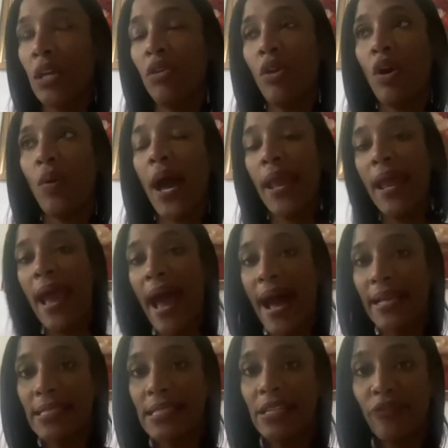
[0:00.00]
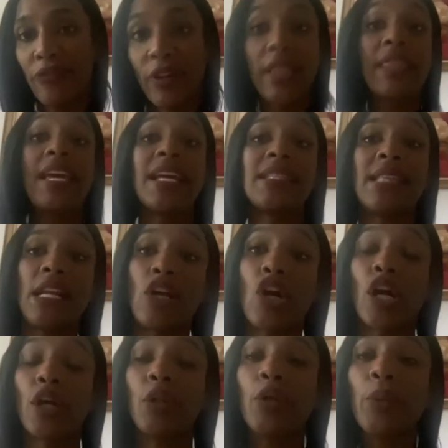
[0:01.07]
kind of has different things that are
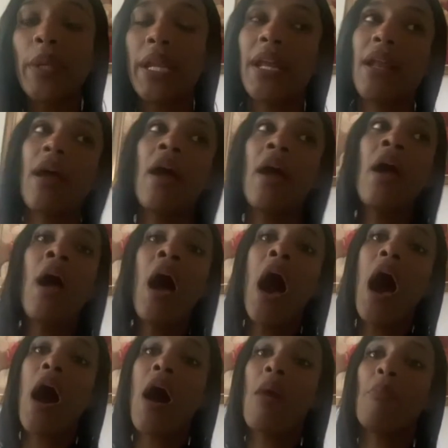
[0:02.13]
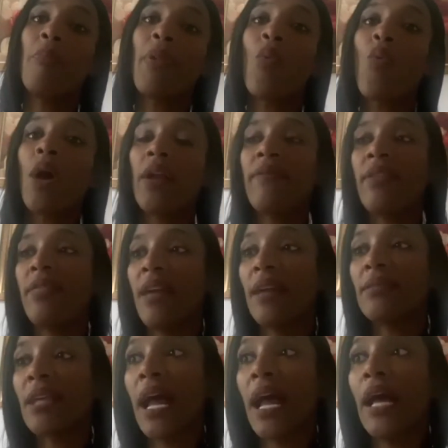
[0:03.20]
included in it. But one of the
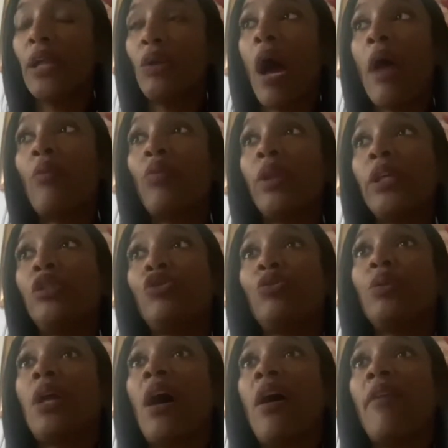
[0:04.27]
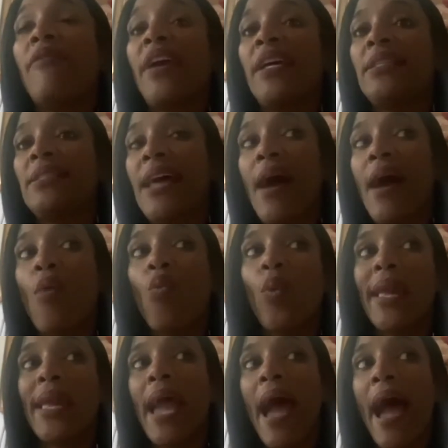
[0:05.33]
things that I really do love is that
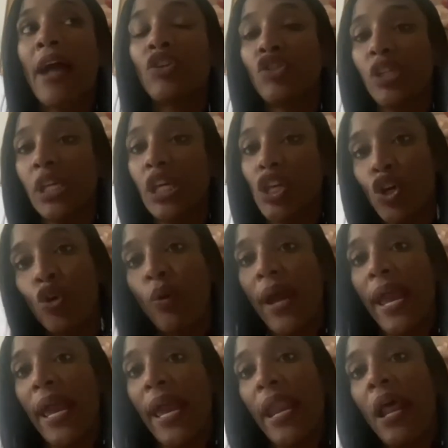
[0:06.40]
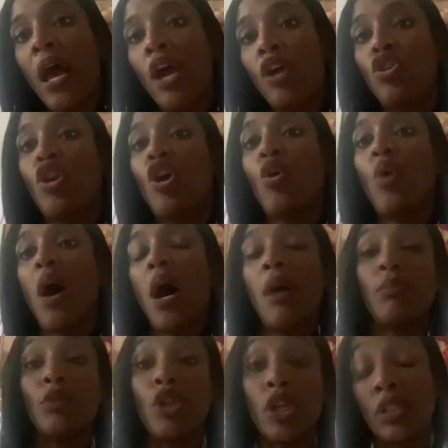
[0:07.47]
we actually curate
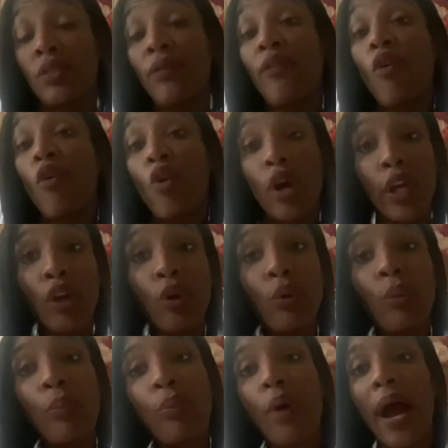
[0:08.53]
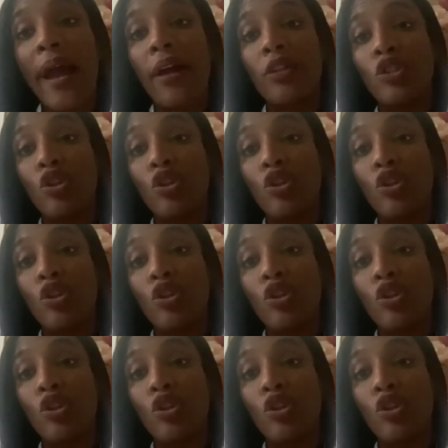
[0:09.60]
looks for you prior to,